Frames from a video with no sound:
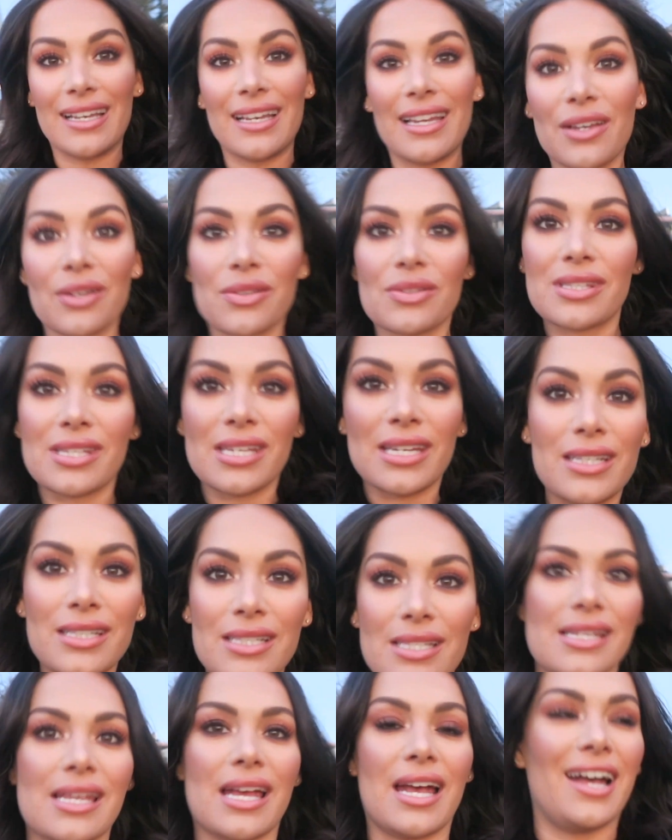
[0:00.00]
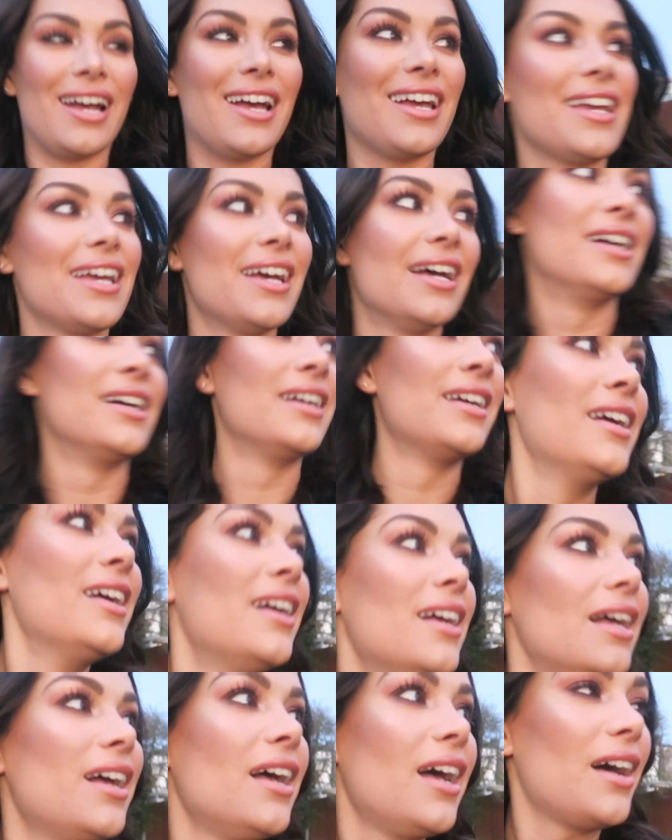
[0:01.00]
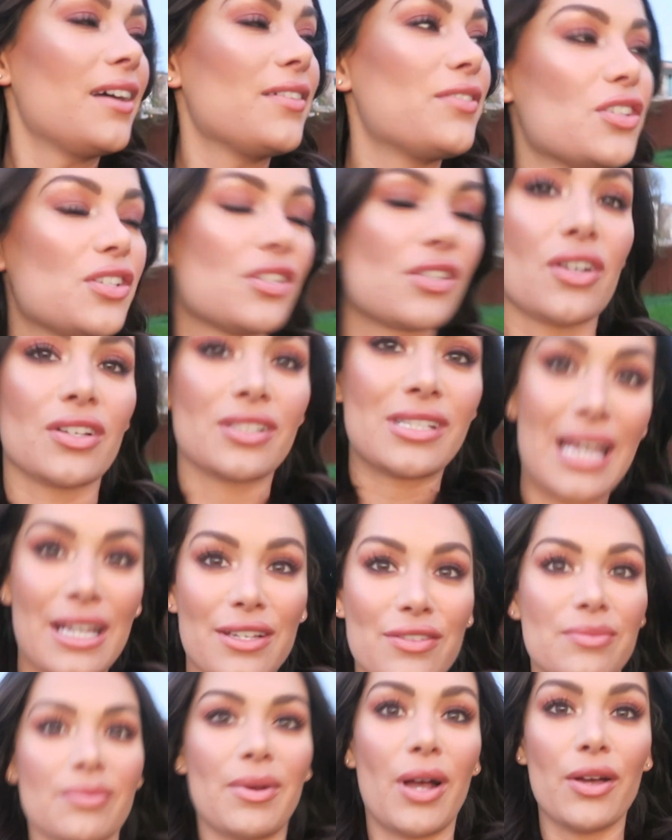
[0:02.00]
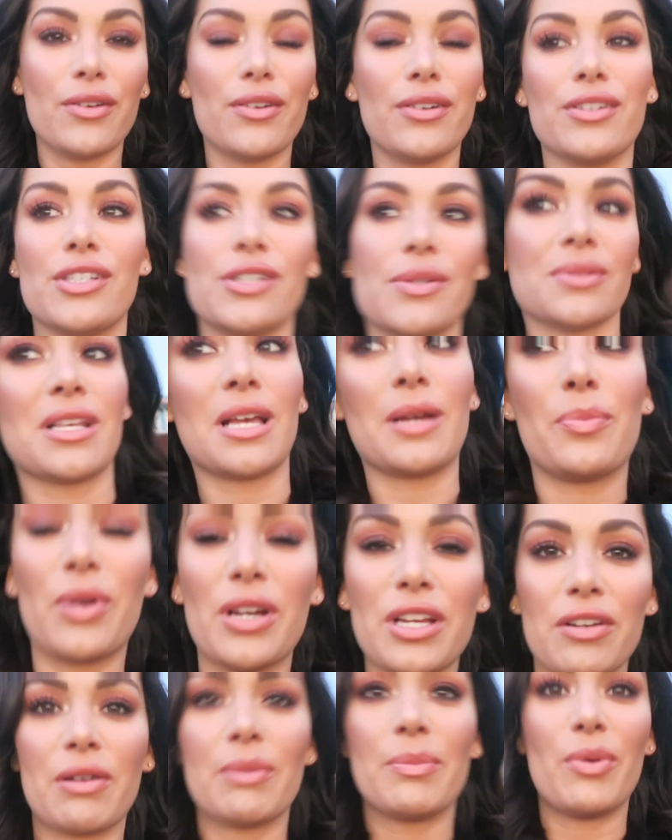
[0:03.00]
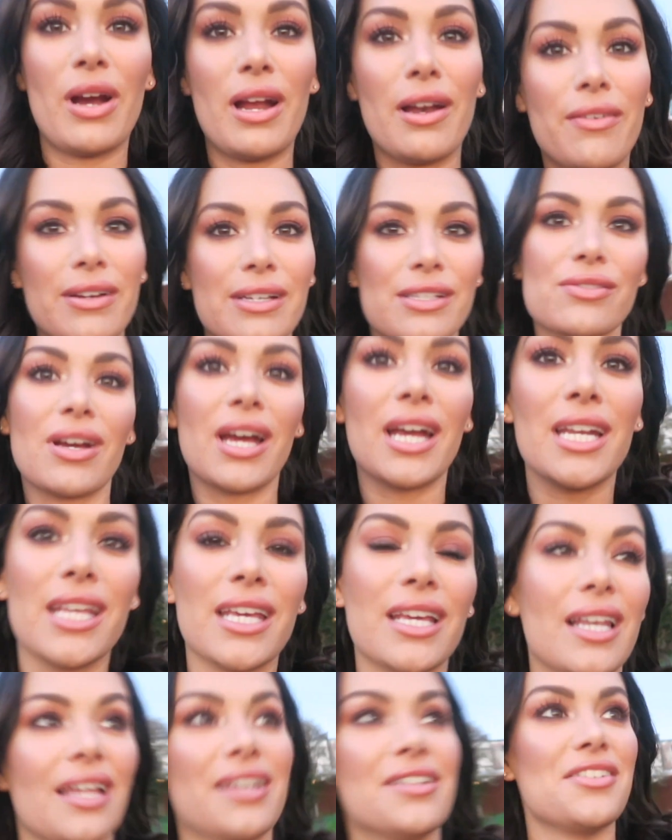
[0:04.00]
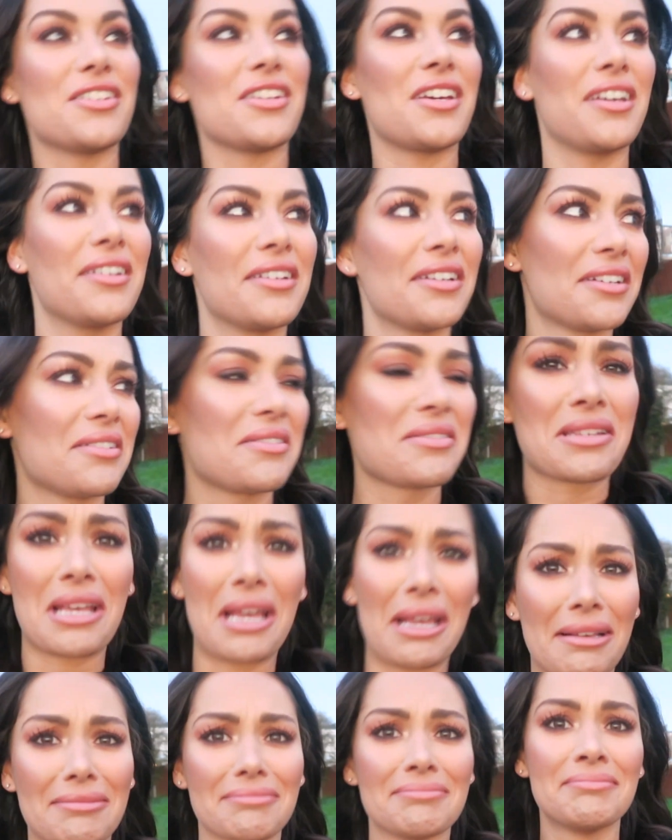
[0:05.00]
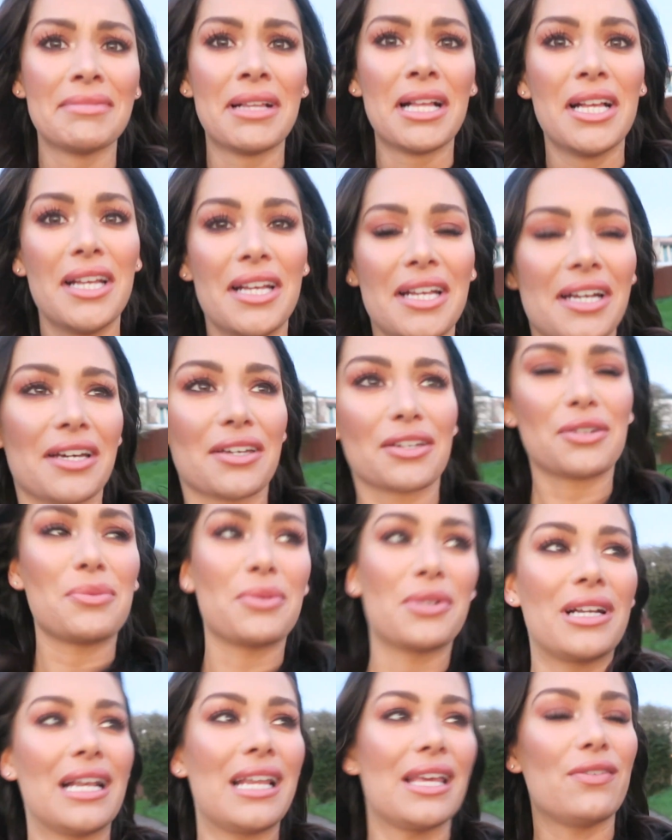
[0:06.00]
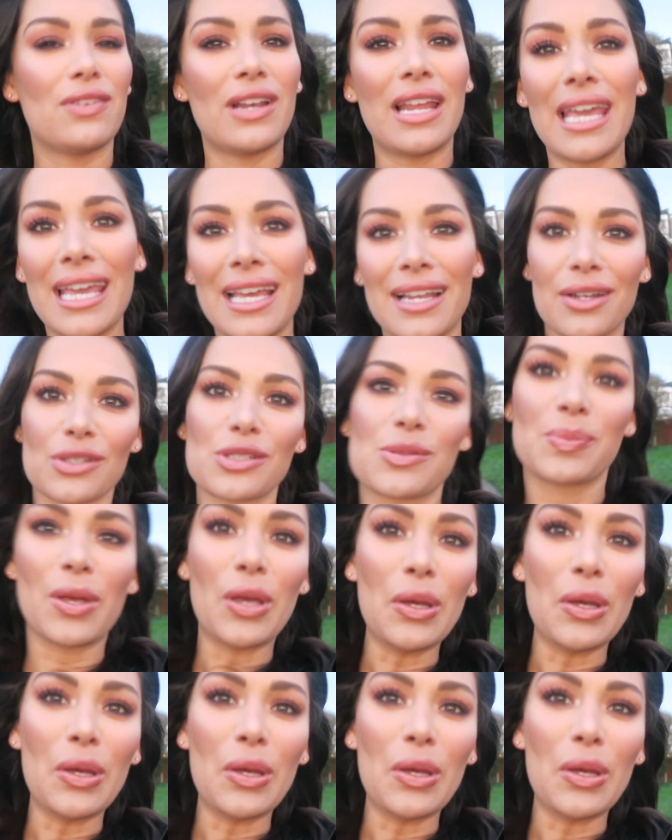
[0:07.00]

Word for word: in Leigh-on-Sea today. I've just got a text from Mona and she was like, bring your umbrella, it's raining in London. I was like, I don't want to leave Leigh, it looks